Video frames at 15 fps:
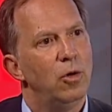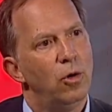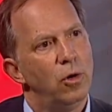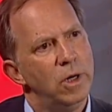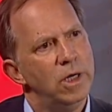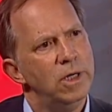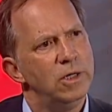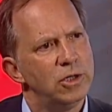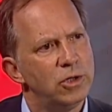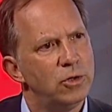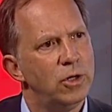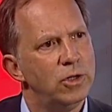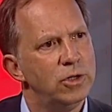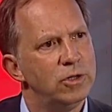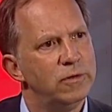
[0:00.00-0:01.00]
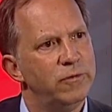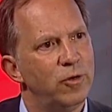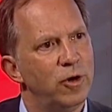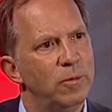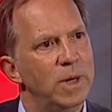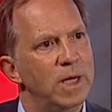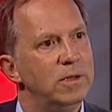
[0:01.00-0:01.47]
or in a structured
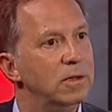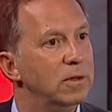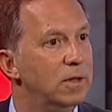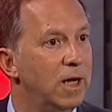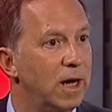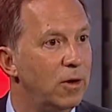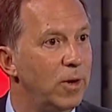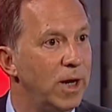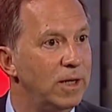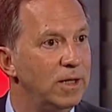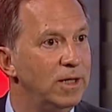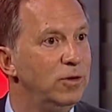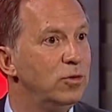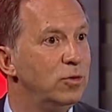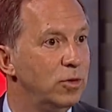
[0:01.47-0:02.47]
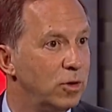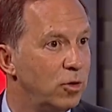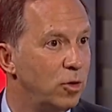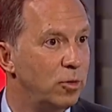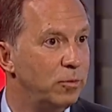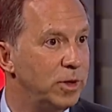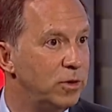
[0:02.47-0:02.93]
format directly to the
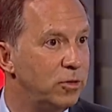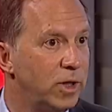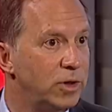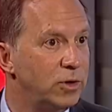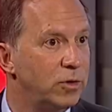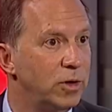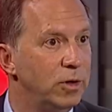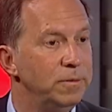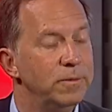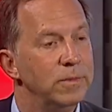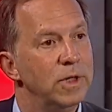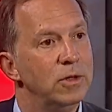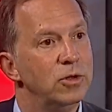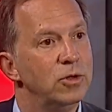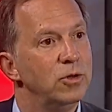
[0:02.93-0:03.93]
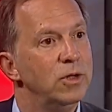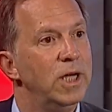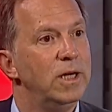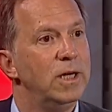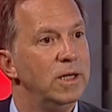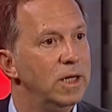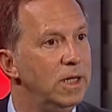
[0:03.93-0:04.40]
corporate treasurer so
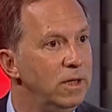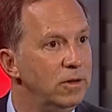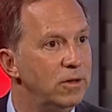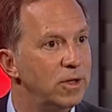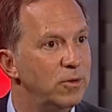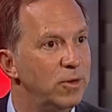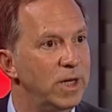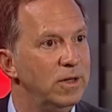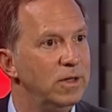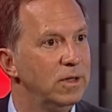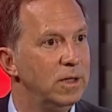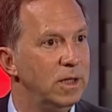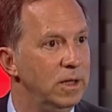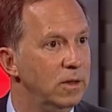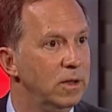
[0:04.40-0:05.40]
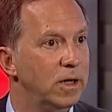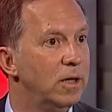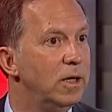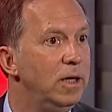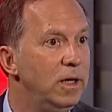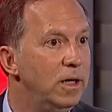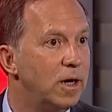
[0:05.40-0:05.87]
they can integrate it in
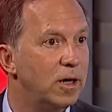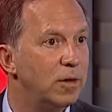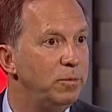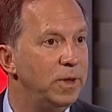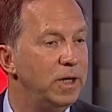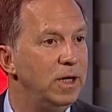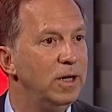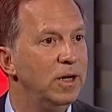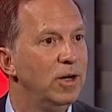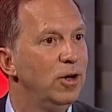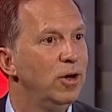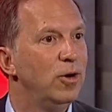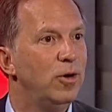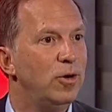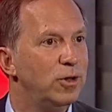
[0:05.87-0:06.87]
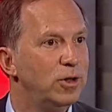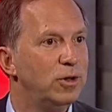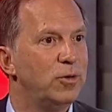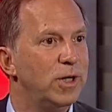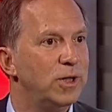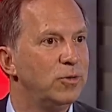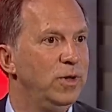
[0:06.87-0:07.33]
their ERP or
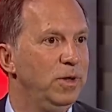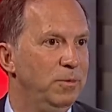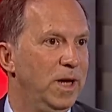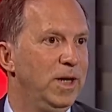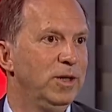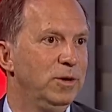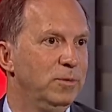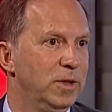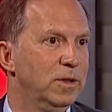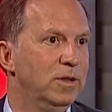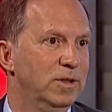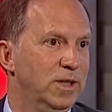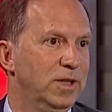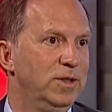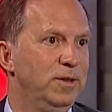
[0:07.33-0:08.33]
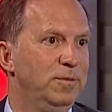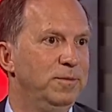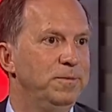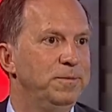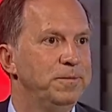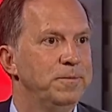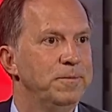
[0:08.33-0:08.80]
treasury management system.